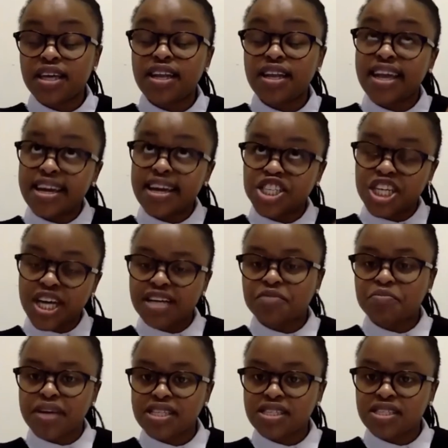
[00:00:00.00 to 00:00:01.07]
Lake Chad
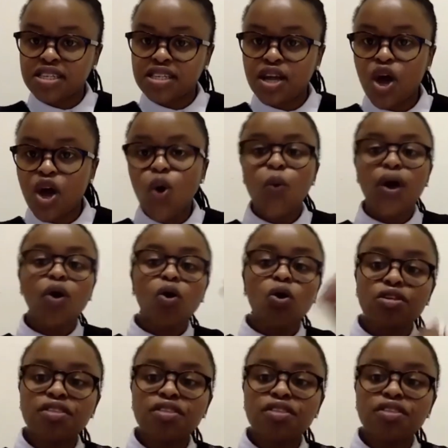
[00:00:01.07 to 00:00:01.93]
Basin, where all